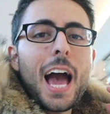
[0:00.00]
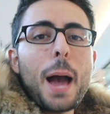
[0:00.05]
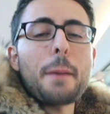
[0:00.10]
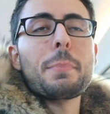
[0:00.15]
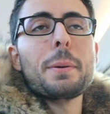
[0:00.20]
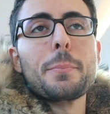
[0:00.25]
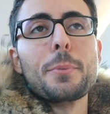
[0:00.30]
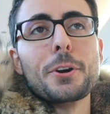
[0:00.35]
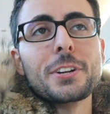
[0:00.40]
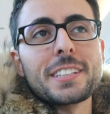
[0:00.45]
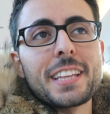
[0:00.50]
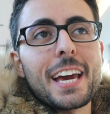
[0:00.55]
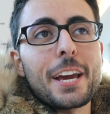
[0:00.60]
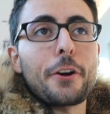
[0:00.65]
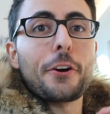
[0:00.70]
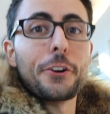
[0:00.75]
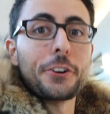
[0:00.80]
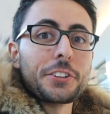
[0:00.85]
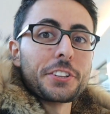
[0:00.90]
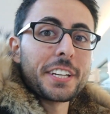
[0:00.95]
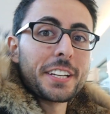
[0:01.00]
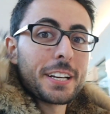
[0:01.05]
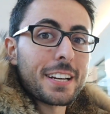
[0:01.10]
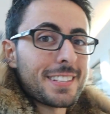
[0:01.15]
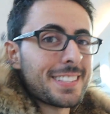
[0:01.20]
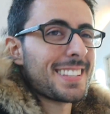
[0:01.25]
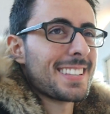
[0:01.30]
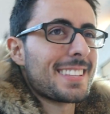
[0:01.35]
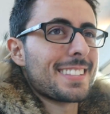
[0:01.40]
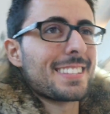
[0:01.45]
happy birthday early because
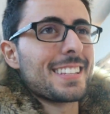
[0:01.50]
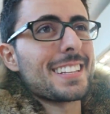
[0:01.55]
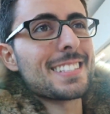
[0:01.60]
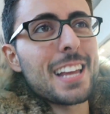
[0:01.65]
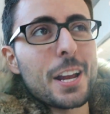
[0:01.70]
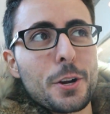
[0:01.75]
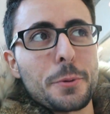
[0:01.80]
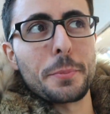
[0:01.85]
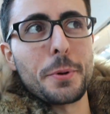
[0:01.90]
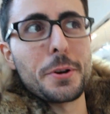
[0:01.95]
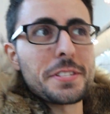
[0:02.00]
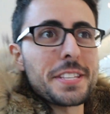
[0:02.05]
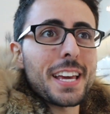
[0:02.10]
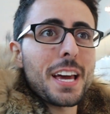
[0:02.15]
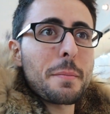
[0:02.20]
this is it's not your birthday